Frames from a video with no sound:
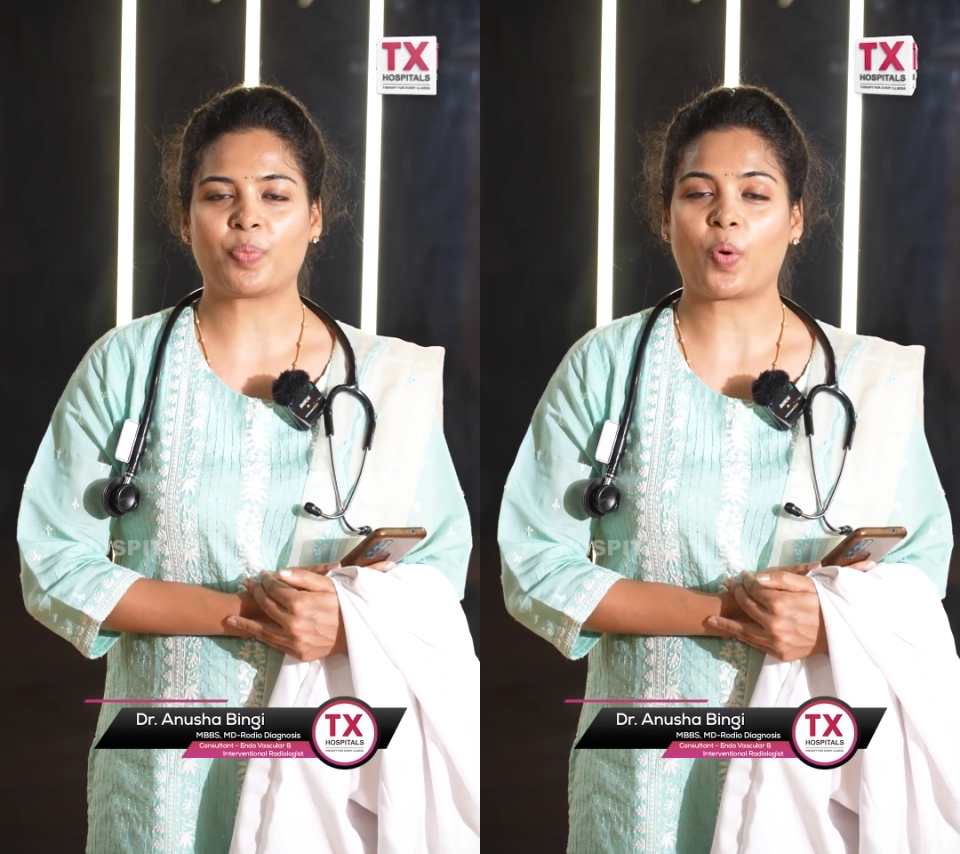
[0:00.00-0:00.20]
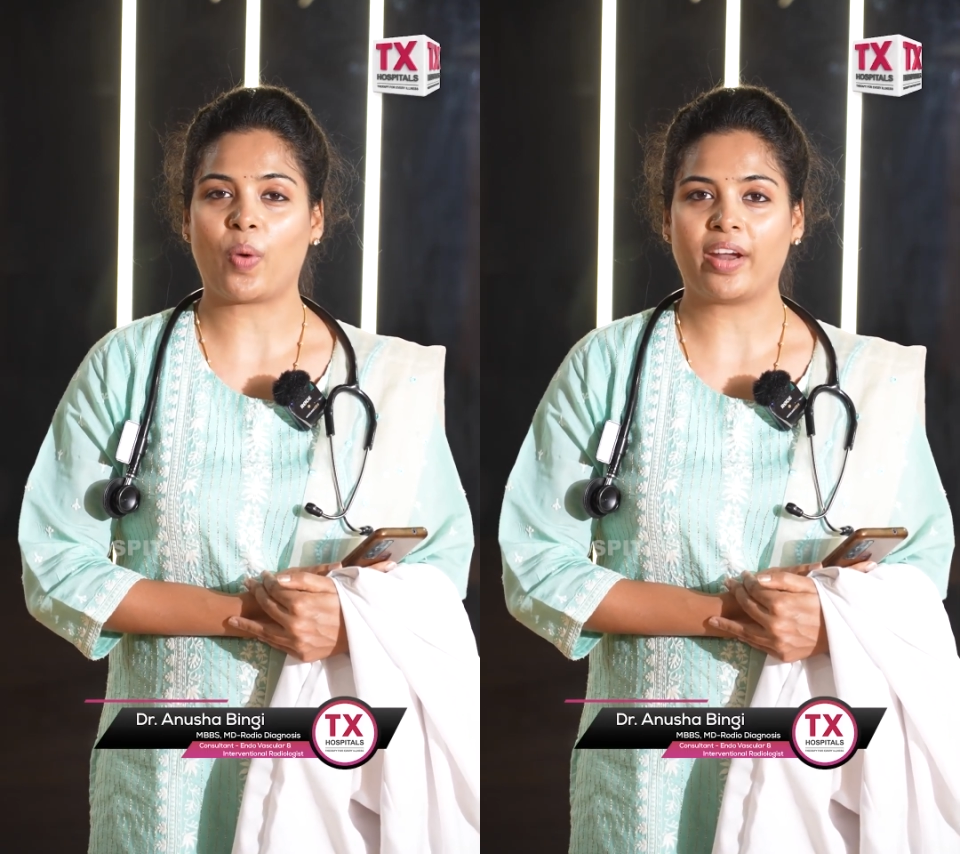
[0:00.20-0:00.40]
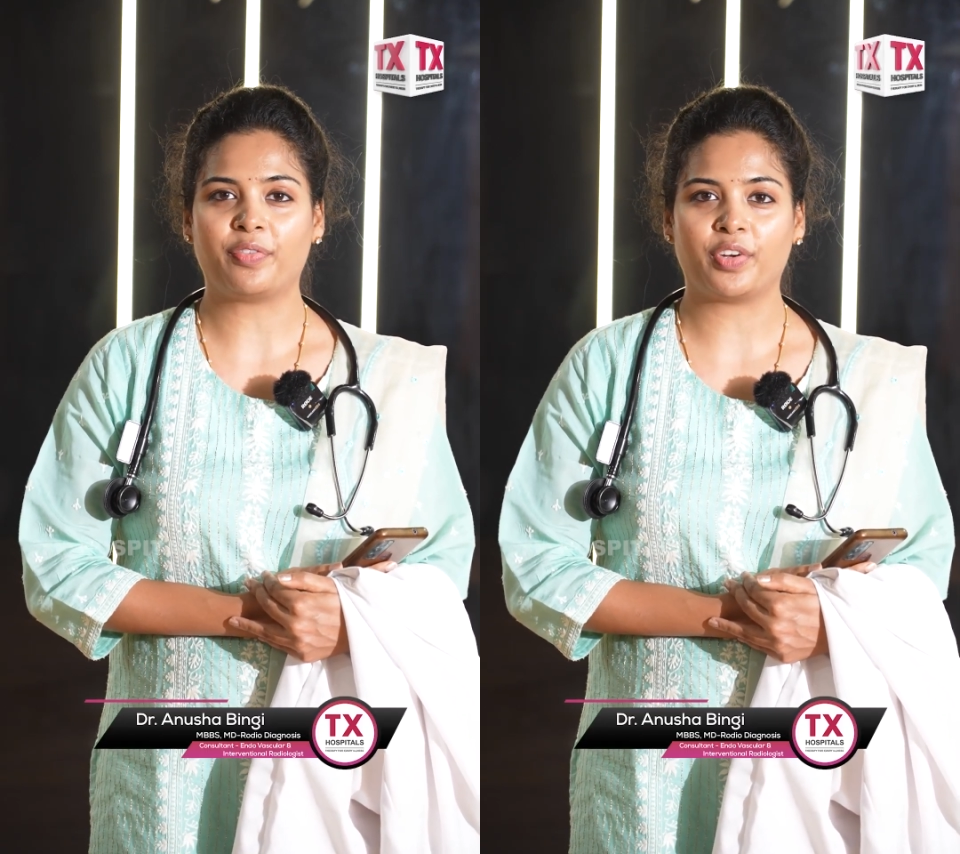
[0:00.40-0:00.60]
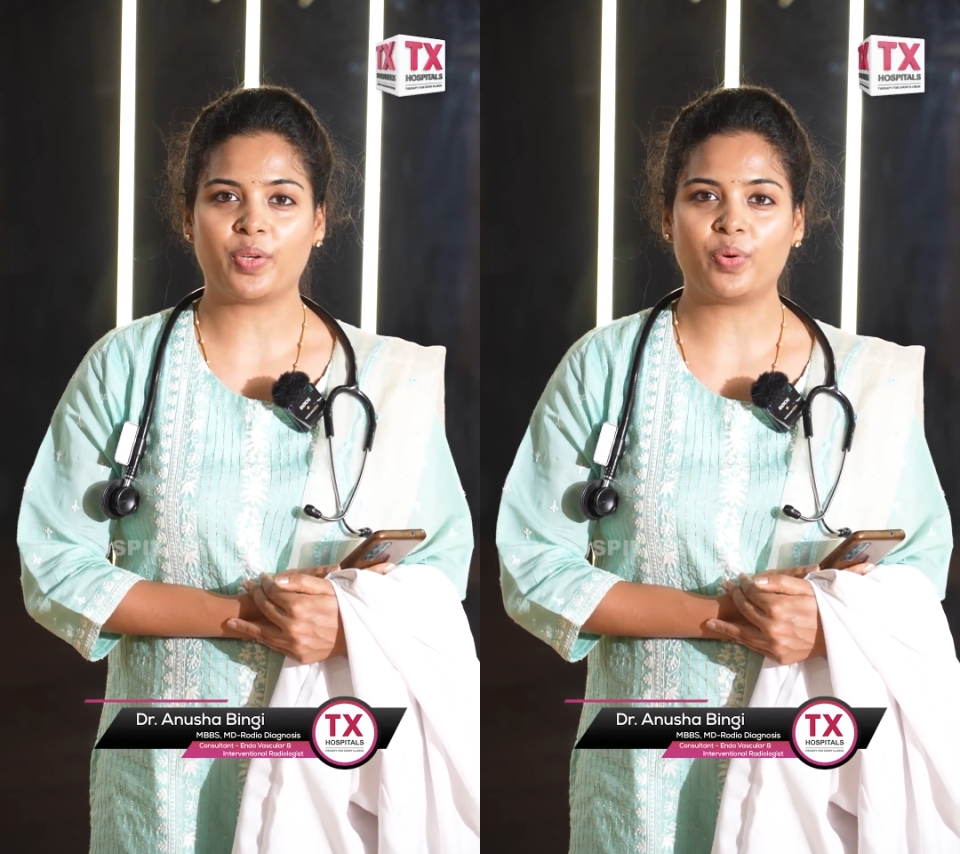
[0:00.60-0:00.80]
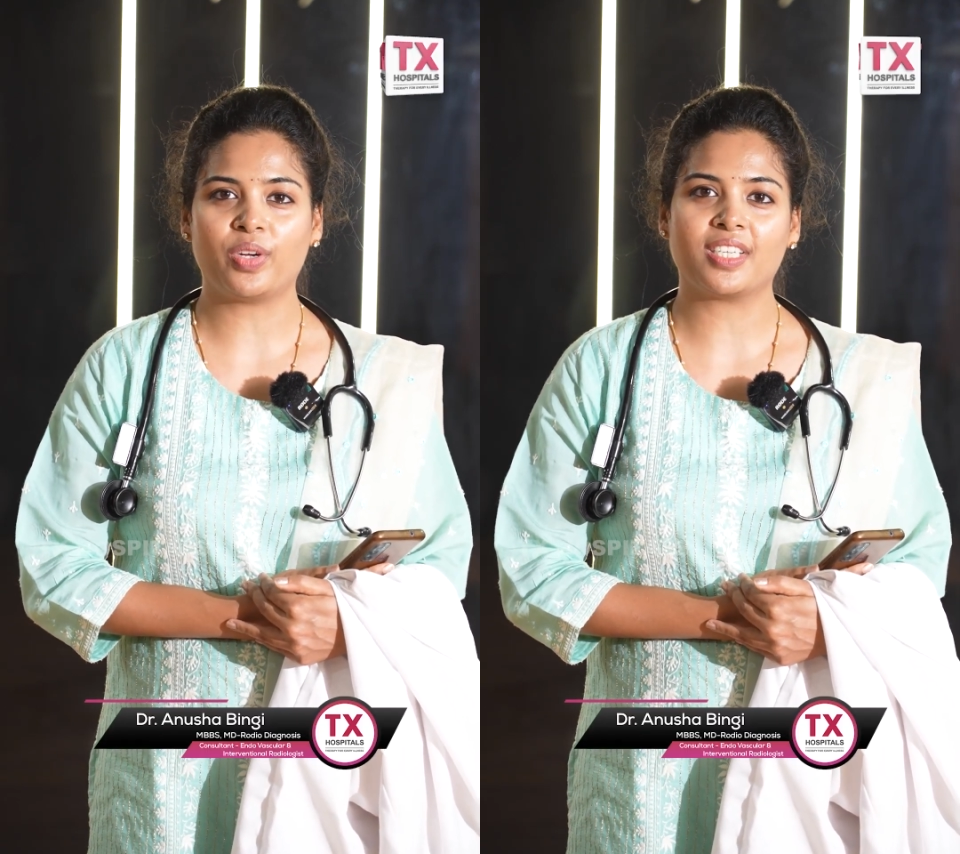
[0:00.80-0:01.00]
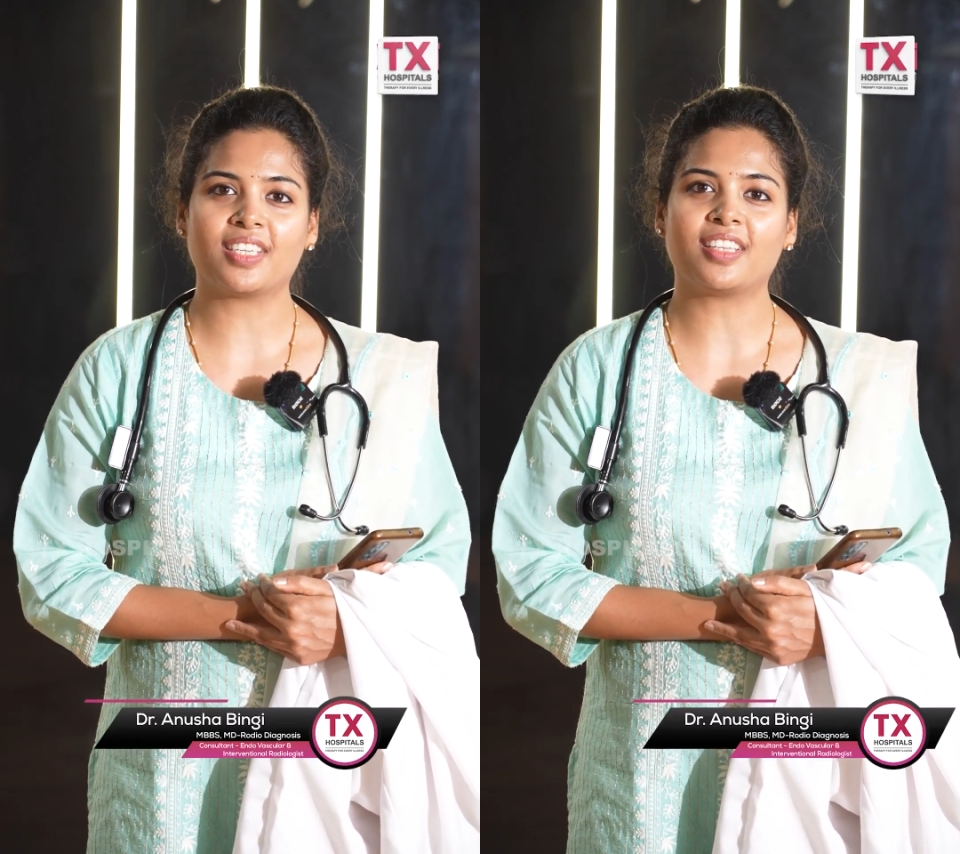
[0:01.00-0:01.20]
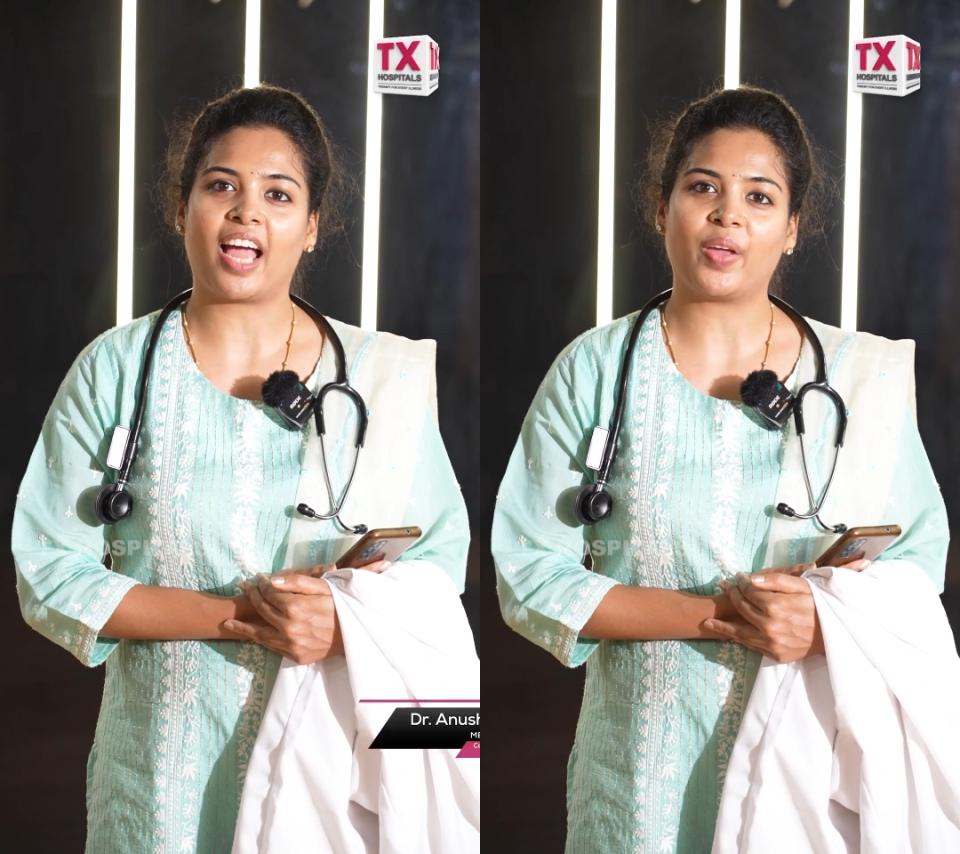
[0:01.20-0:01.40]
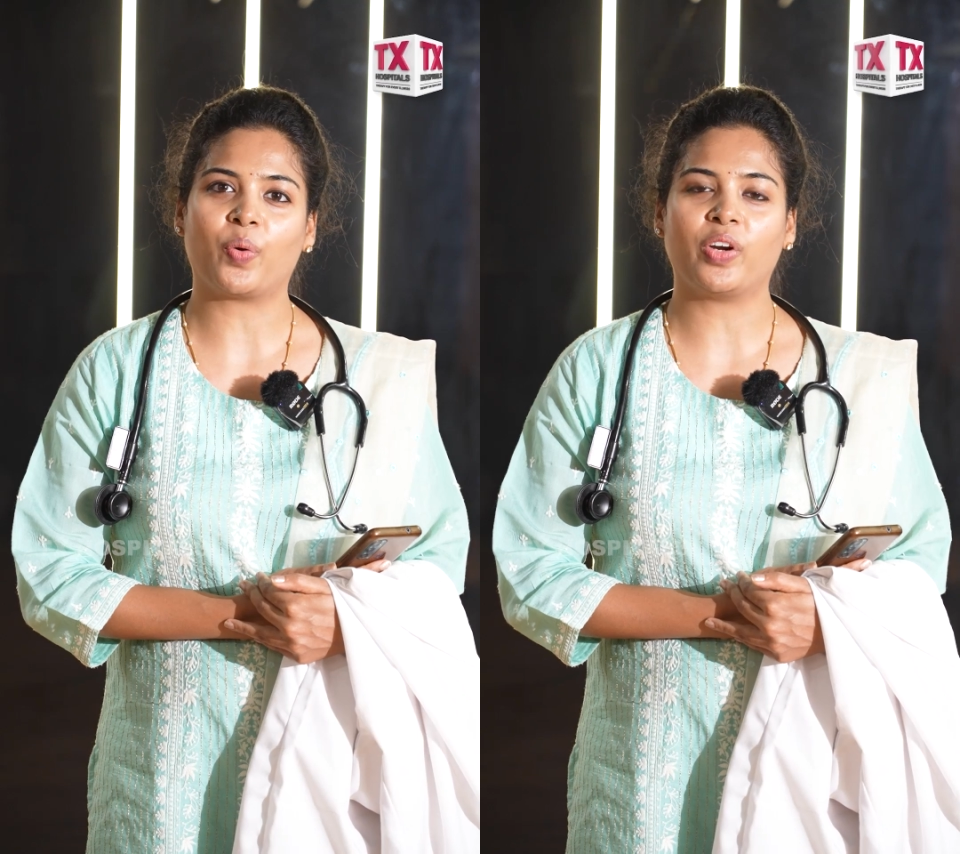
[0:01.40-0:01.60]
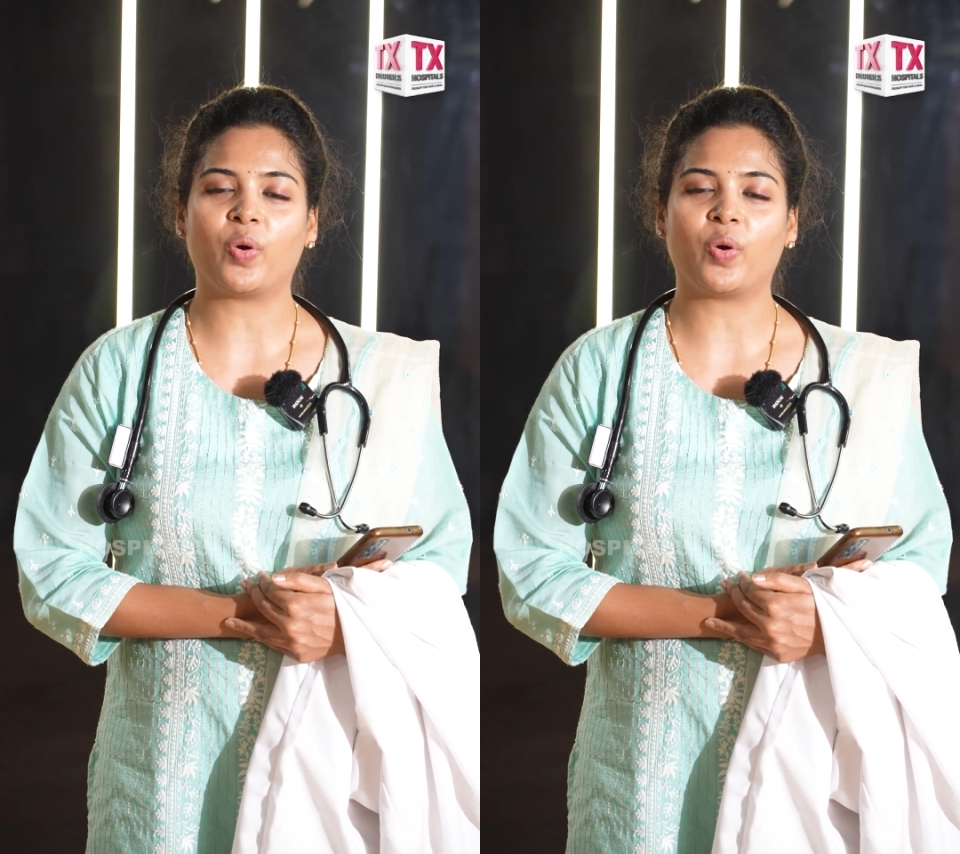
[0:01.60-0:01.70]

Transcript: provide for you is a thyroid